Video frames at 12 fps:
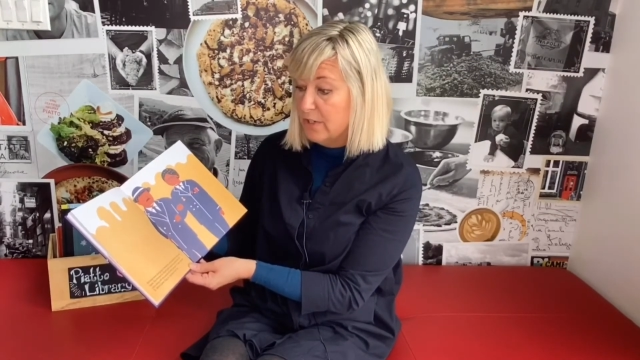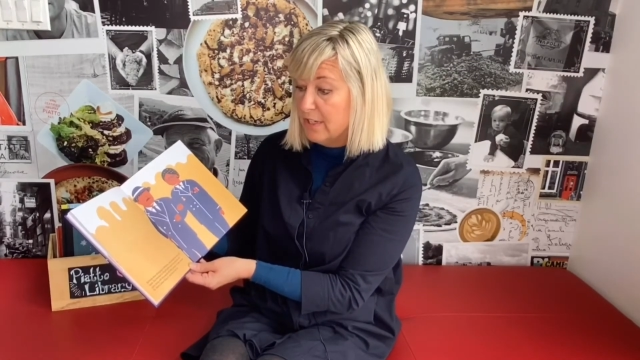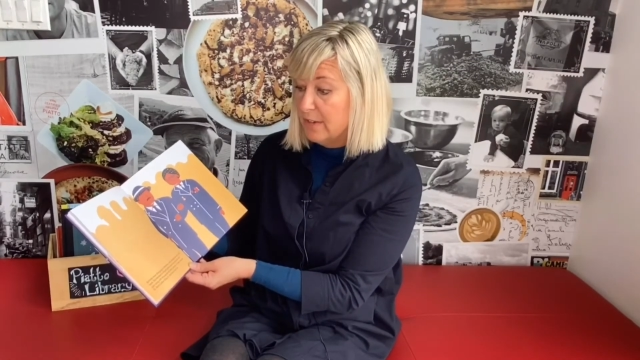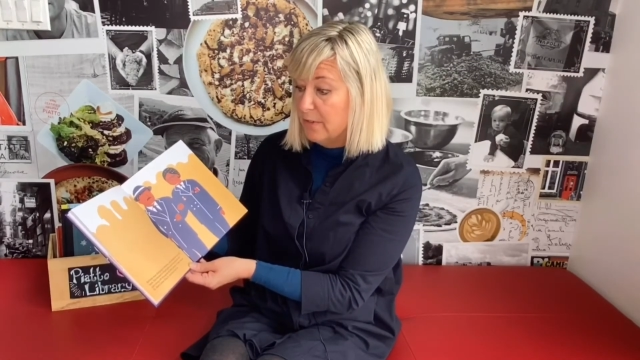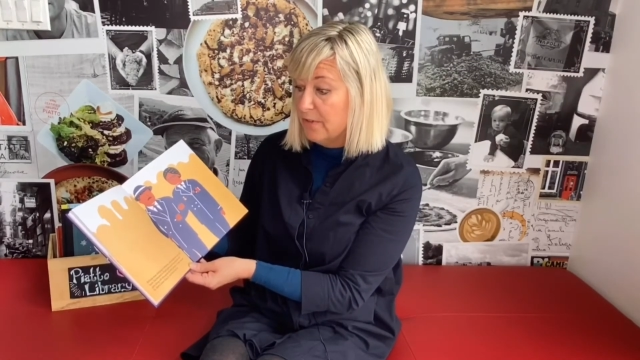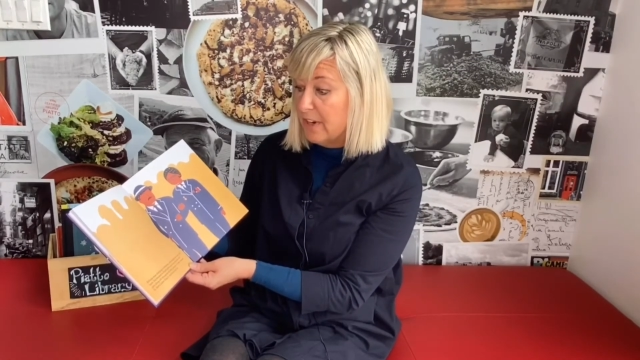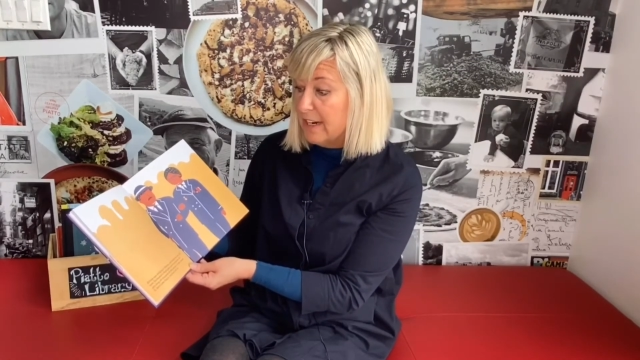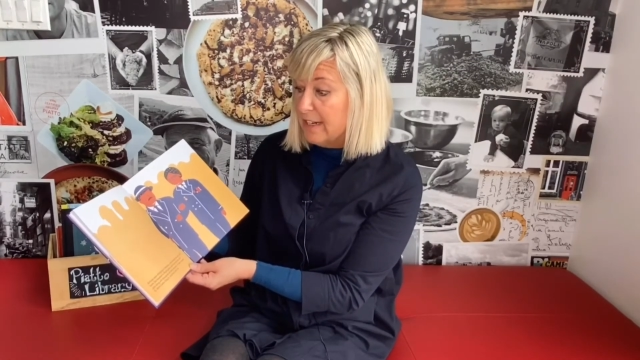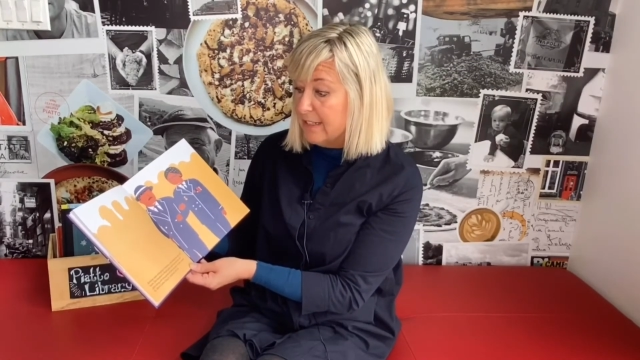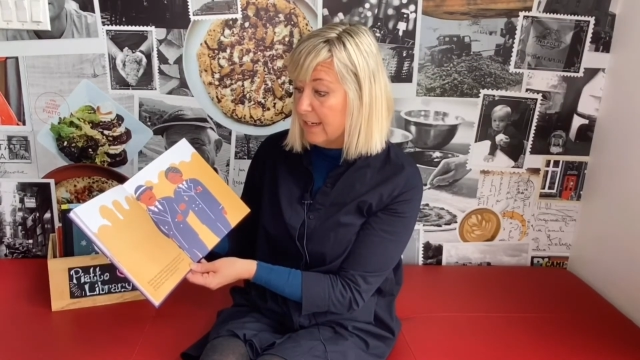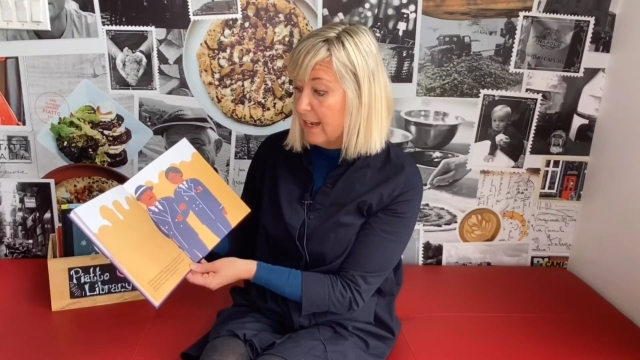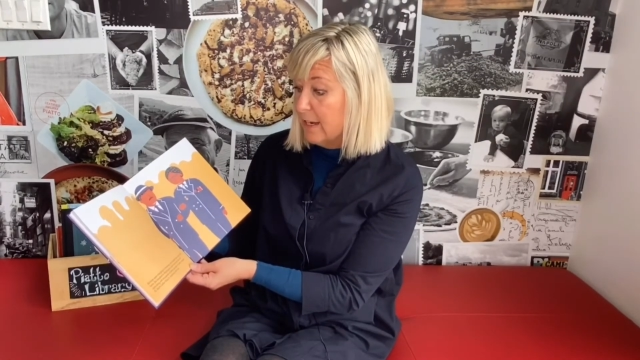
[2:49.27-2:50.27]
civil
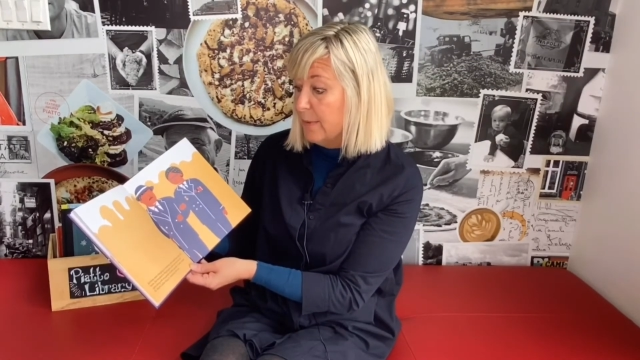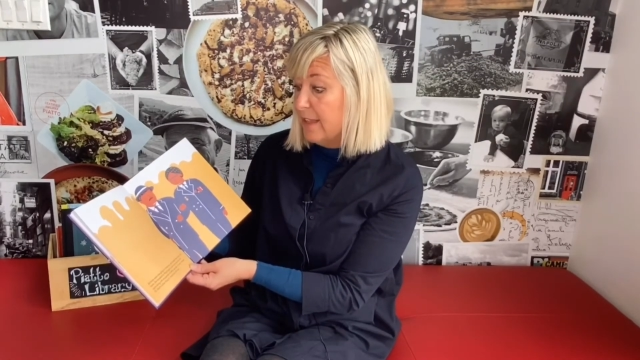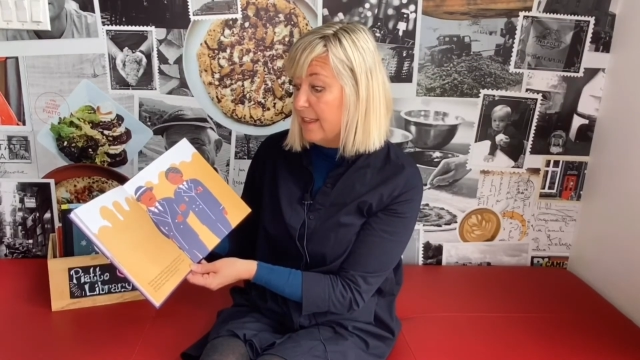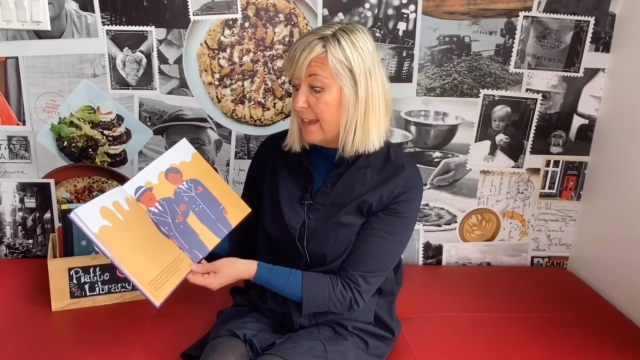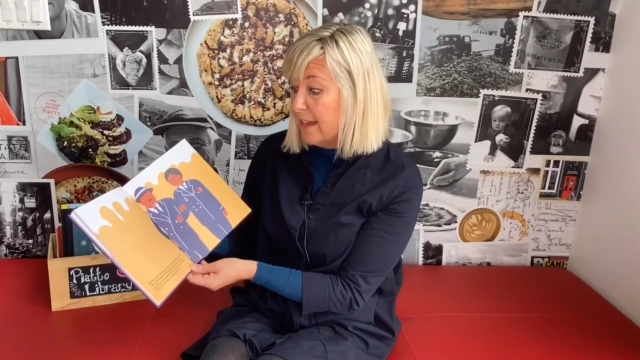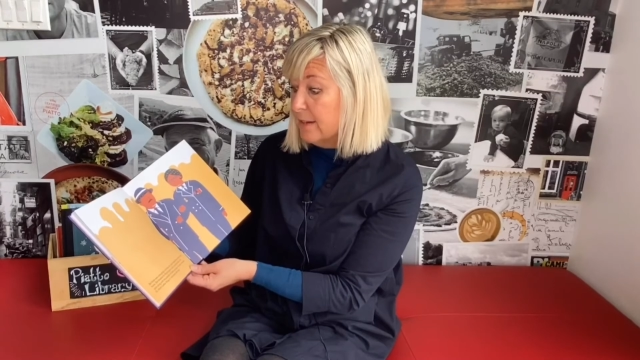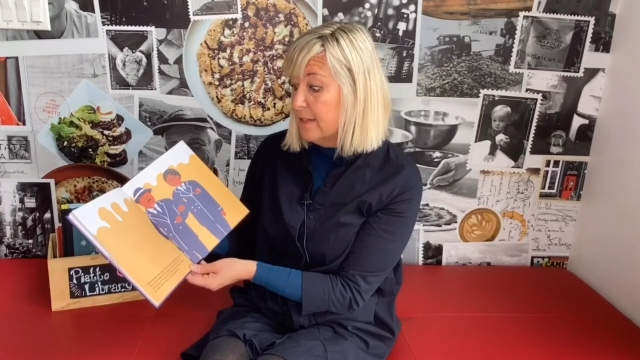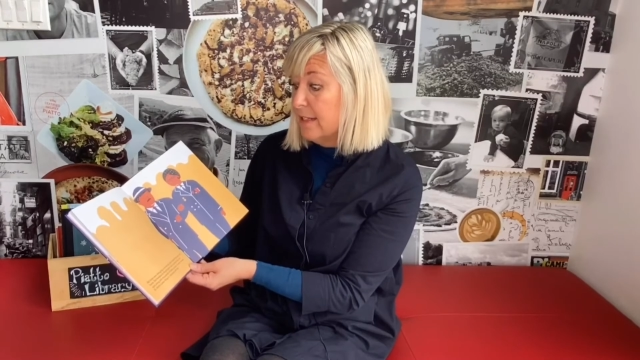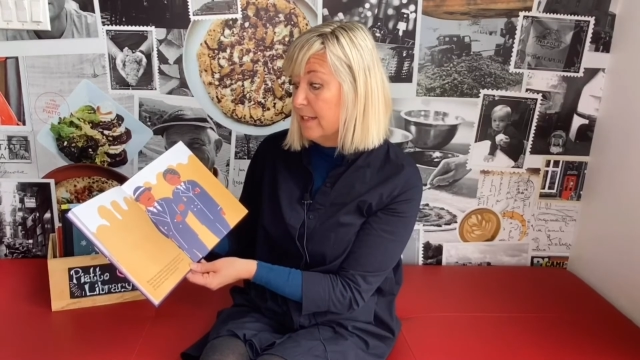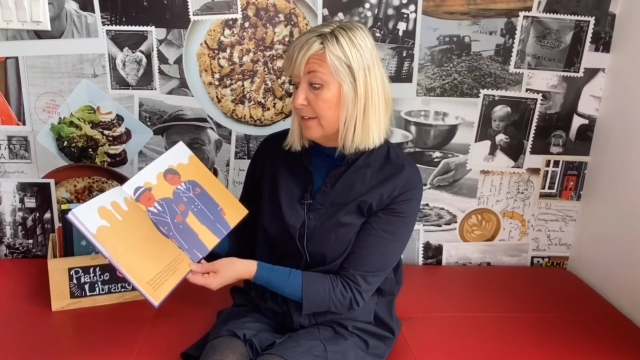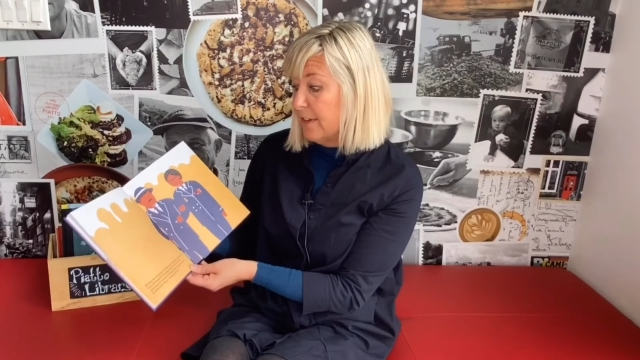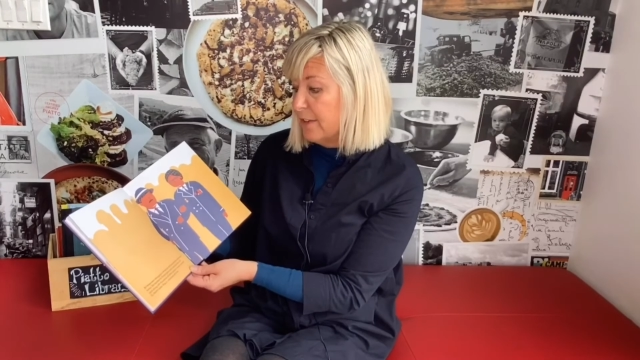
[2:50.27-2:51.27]
rights along with
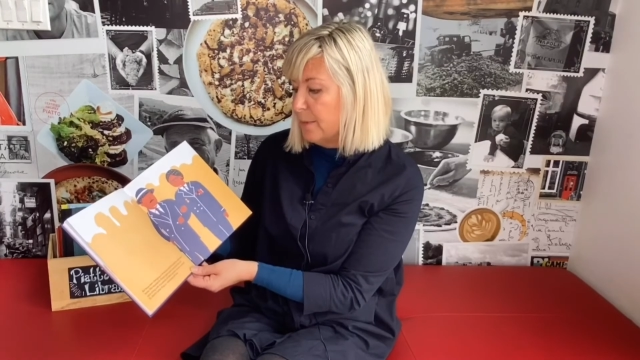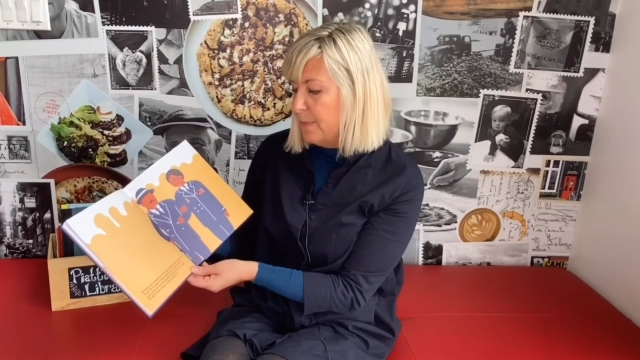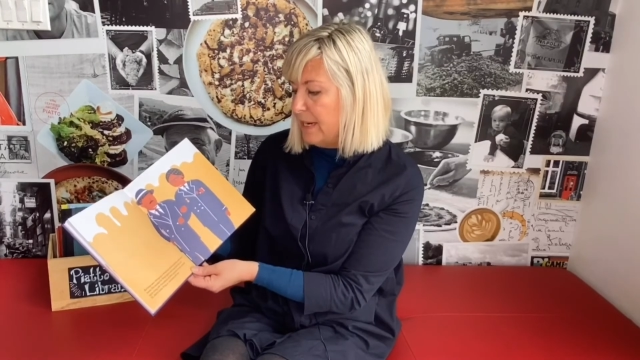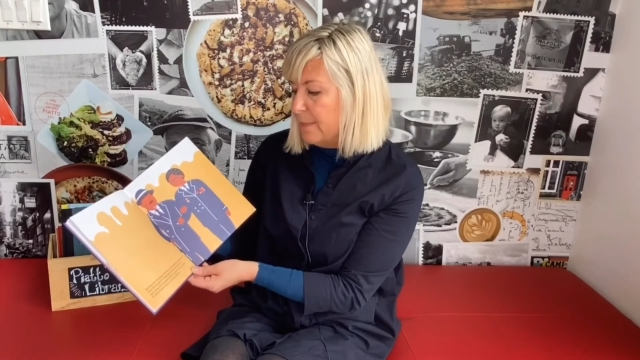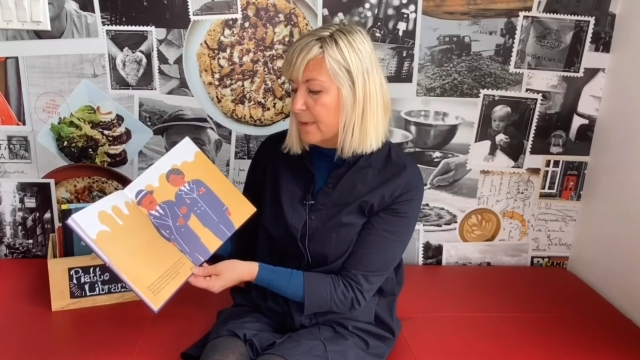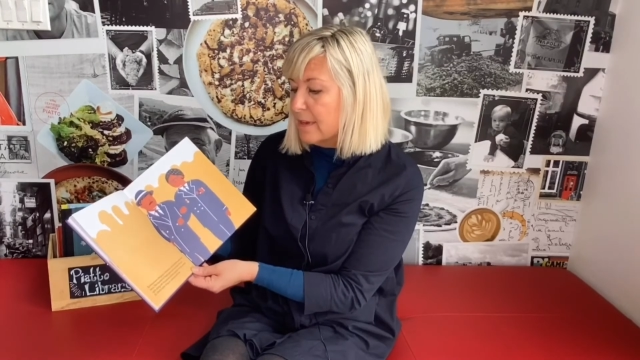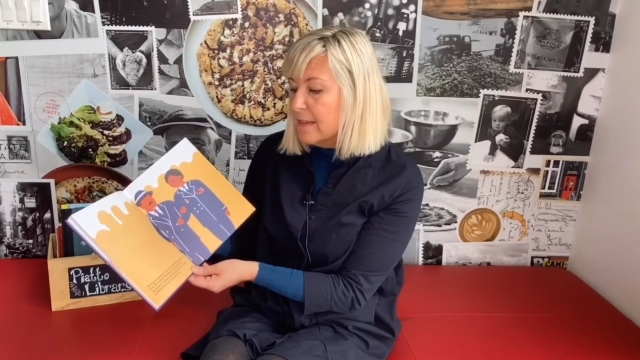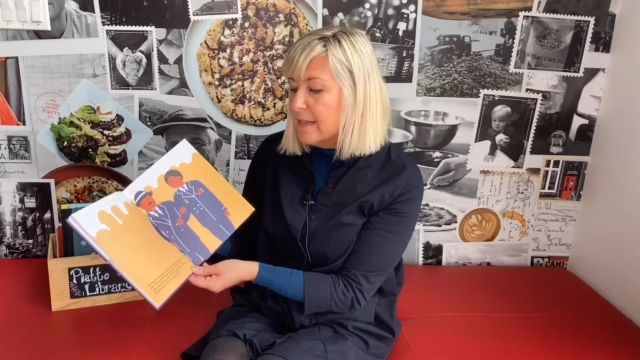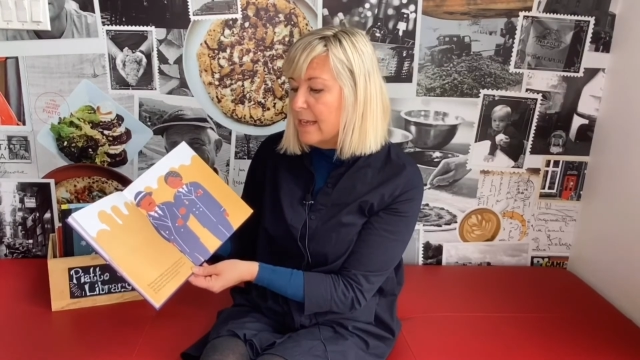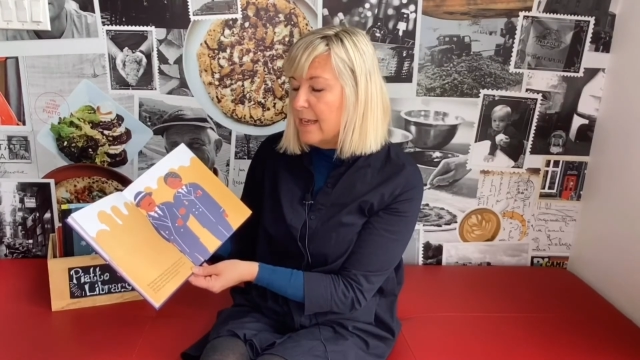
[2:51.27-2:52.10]
thousands of other people.